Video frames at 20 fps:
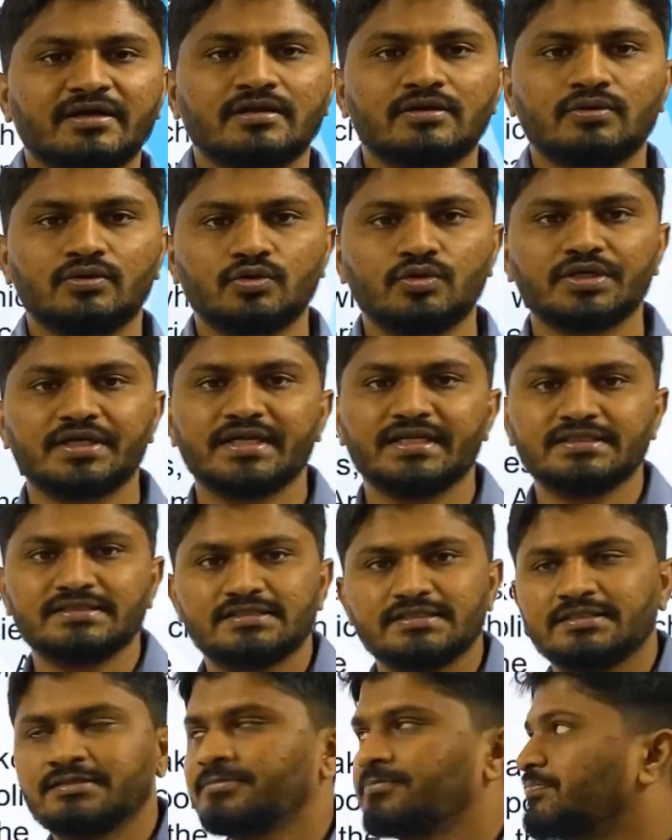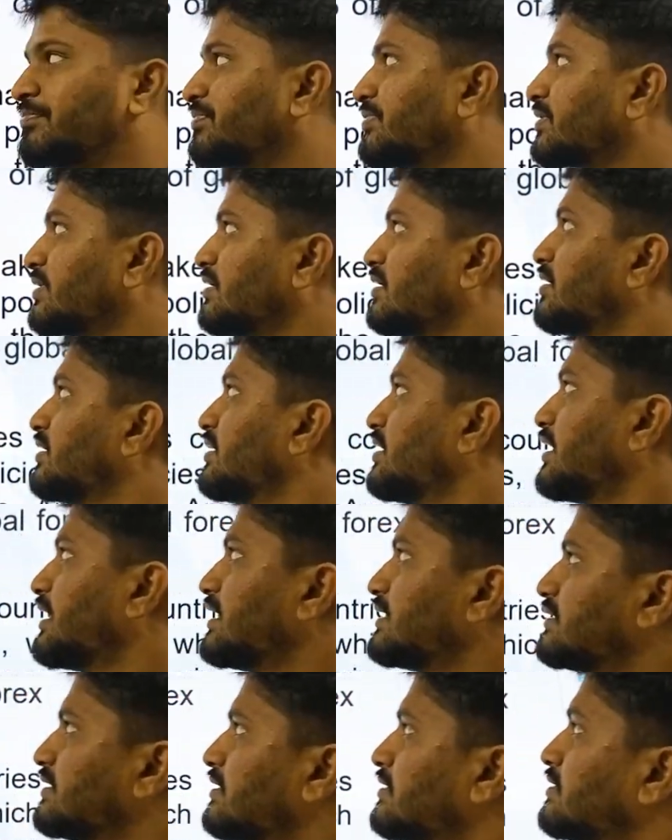on our own currency.
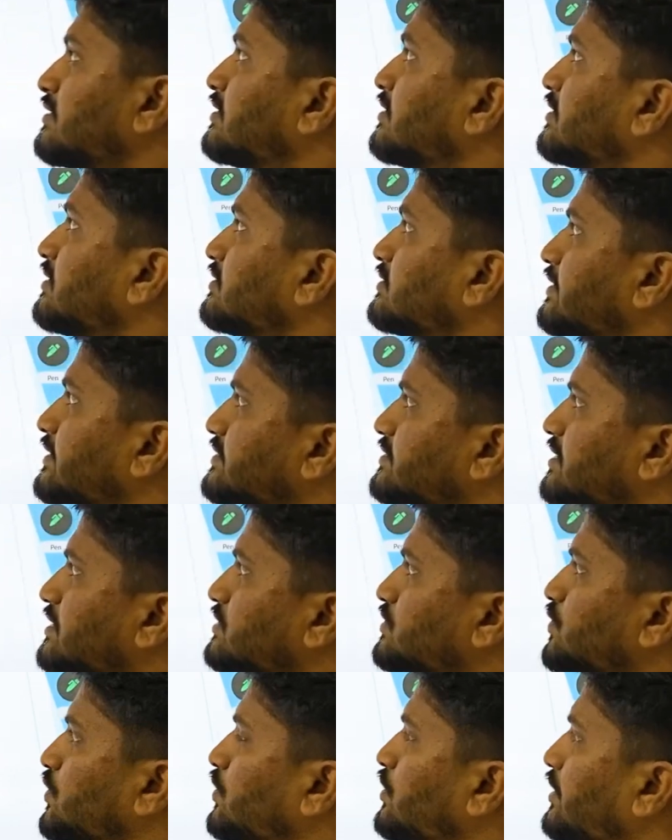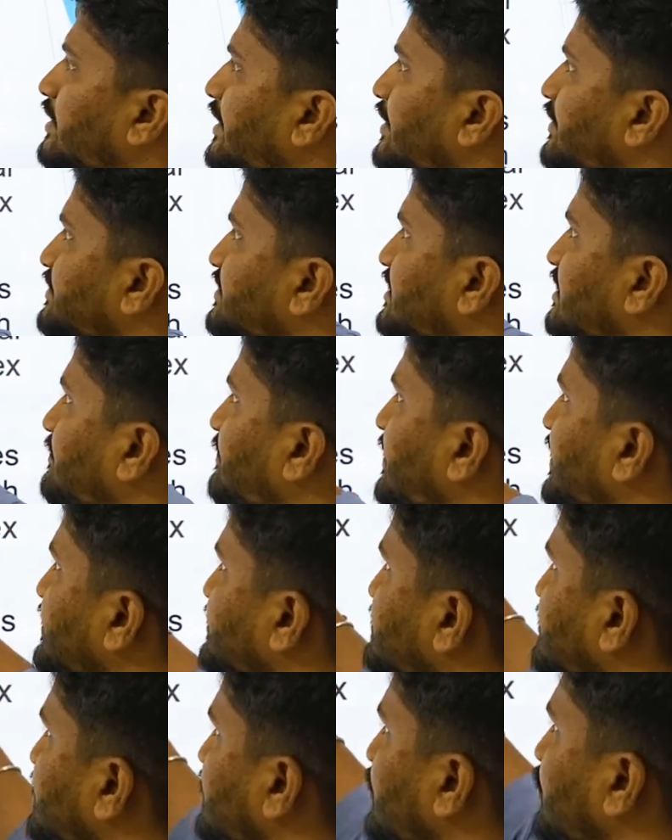And then there is also reducing
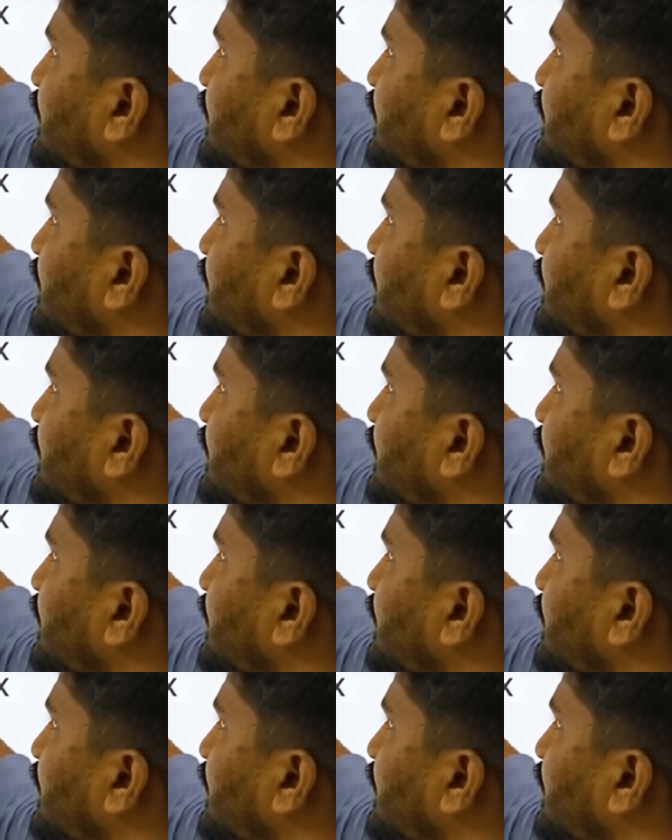dependence on the